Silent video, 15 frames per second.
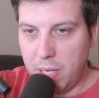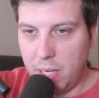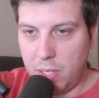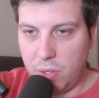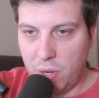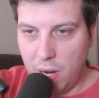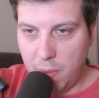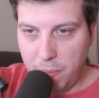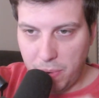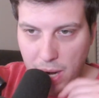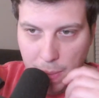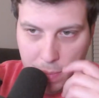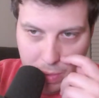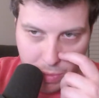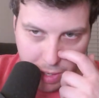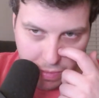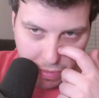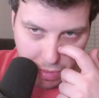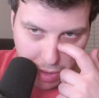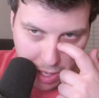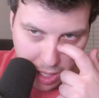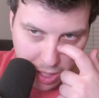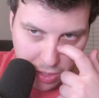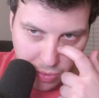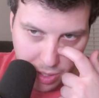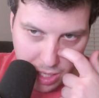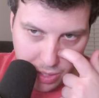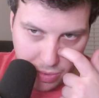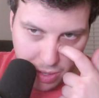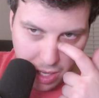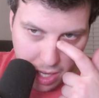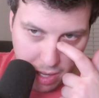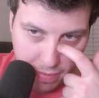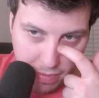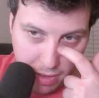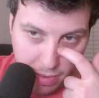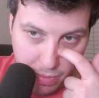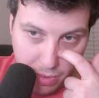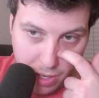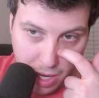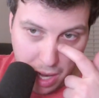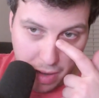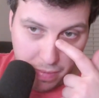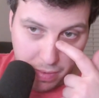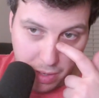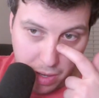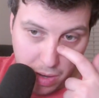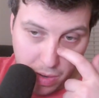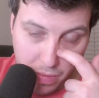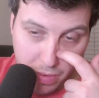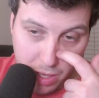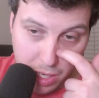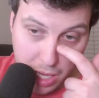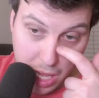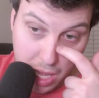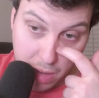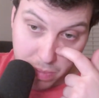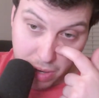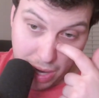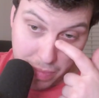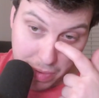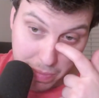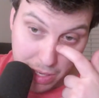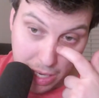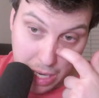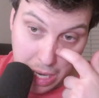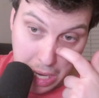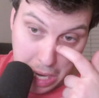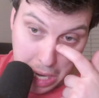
says Trump probably would have won in 2020 if it were not for COVID. Yeah, probably.